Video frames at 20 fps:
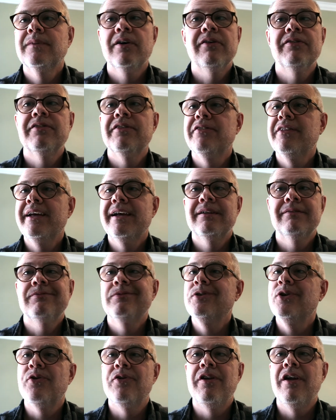Other than that,
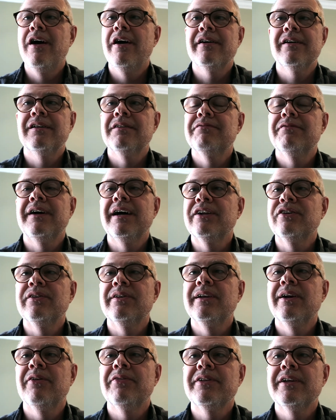you're not going to find
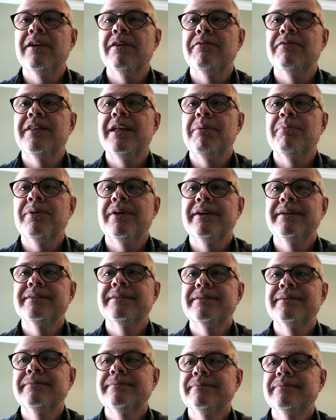good health care for that
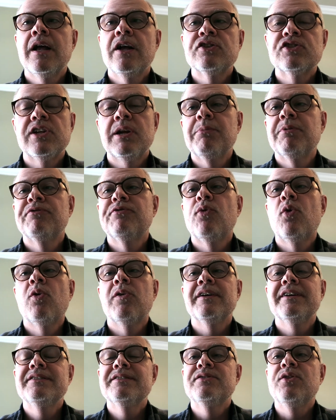price. So number
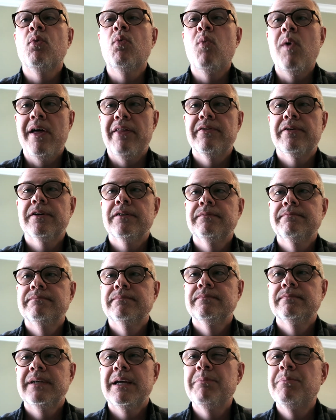4 is the weather.
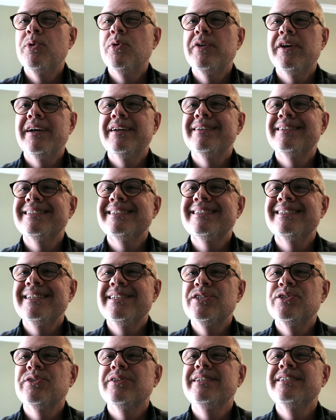In Phuket, it's
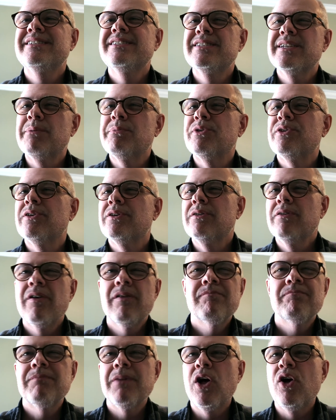essentially summer
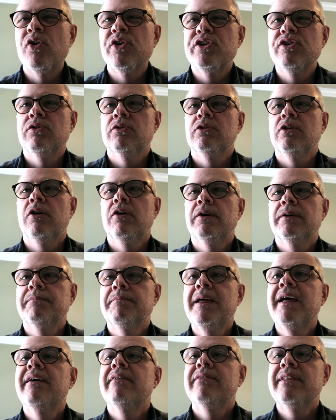all year long.
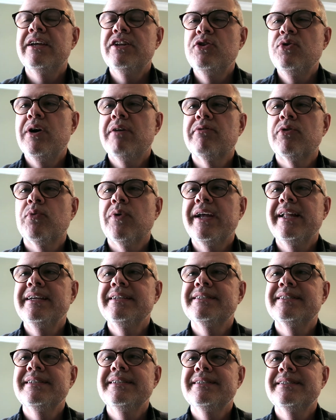They do have a rainy
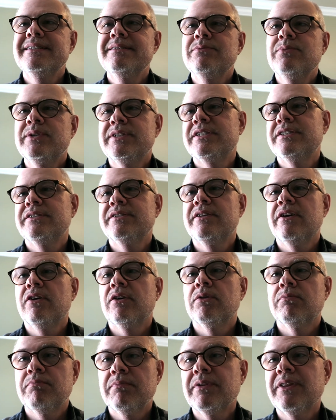season, which is
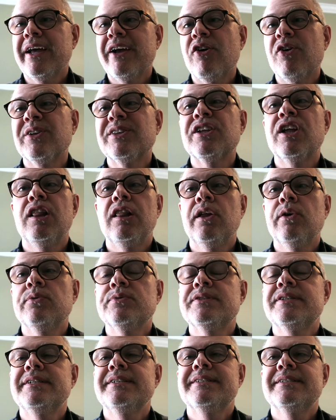they call it the low
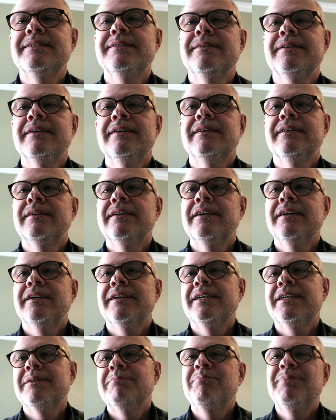season.
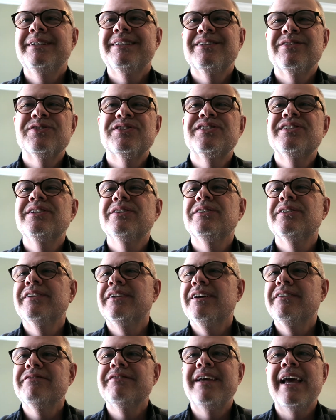But there's still
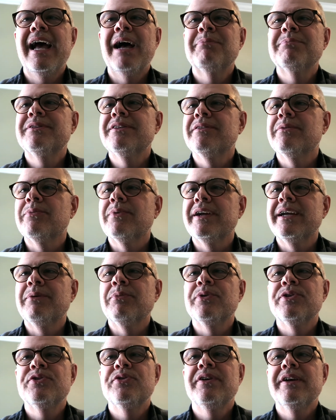enough gaps in the rain
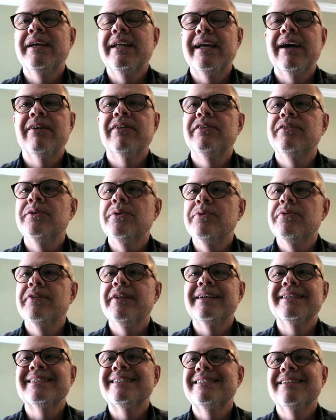where you can get out and do
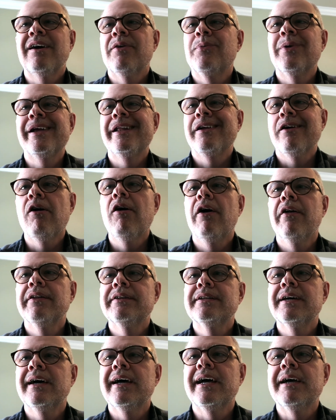things. It's not raining all the
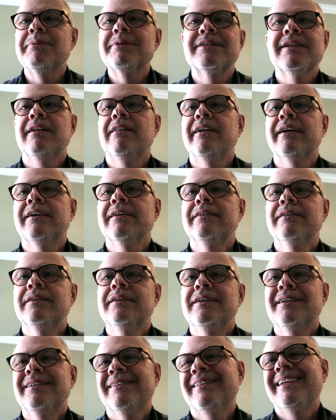time. It's not like,
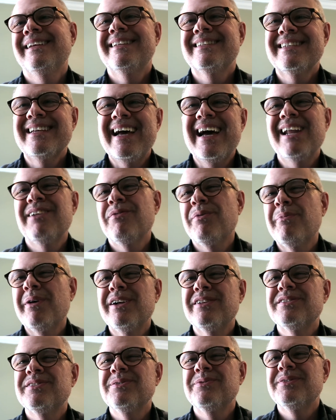it's kind of a
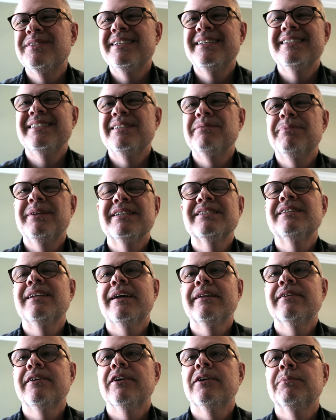monsoon season, but it's
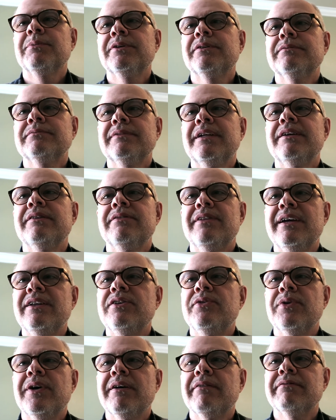not terrible. They
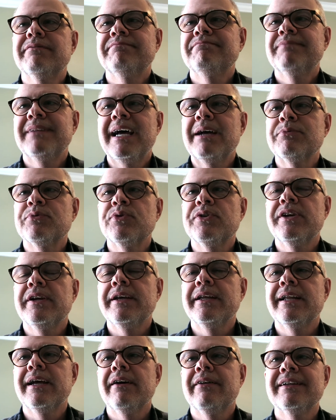do have times where you can
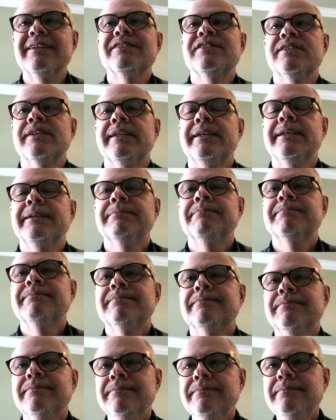get out. It's sunny.
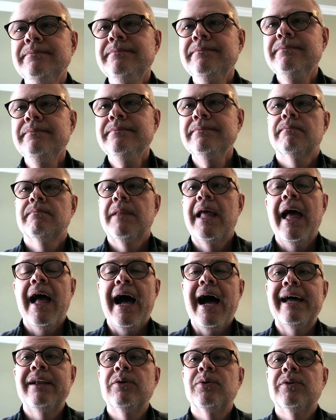
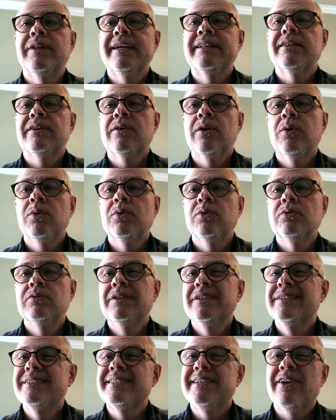I don't like the
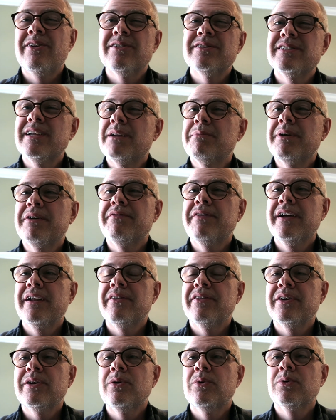cold. Sarah's not a big fan
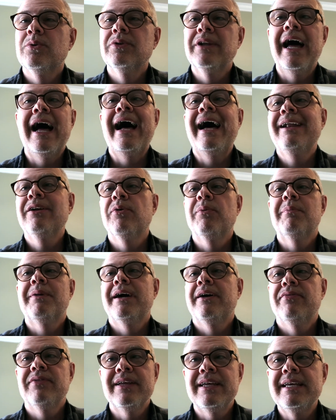of the cold. I don't
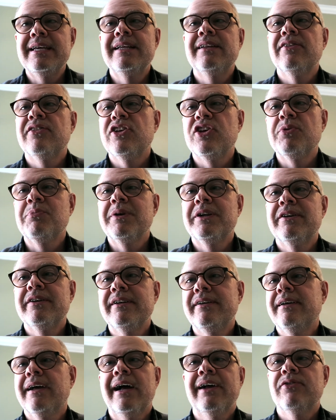mind the heat and the
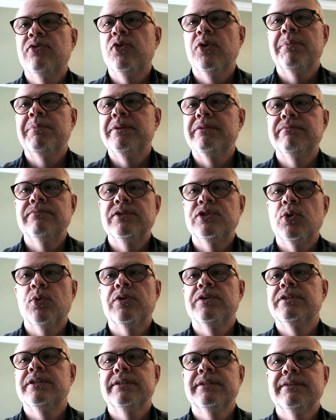humidity. I grew up in
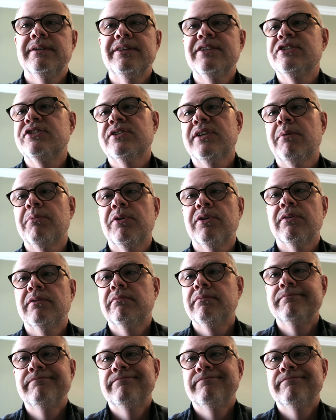Georgia in the summer.